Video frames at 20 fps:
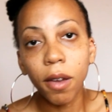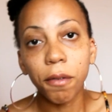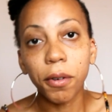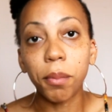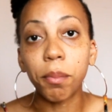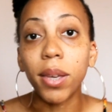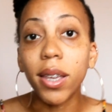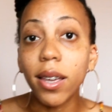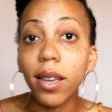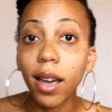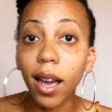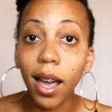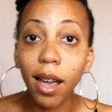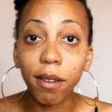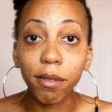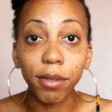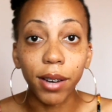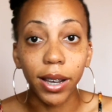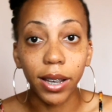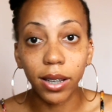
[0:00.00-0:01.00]
For me,
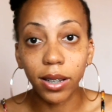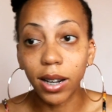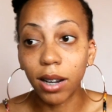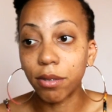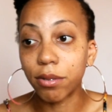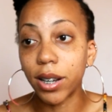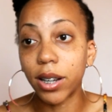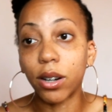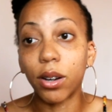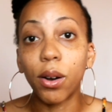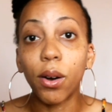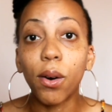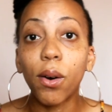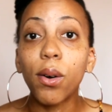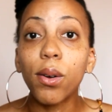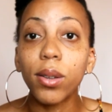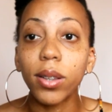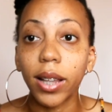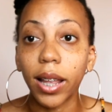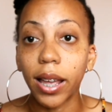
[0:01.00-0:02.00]
I write. I write a
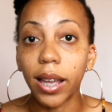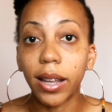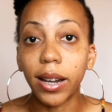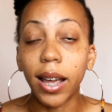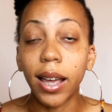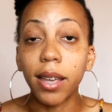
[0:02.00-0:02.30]
whole lot.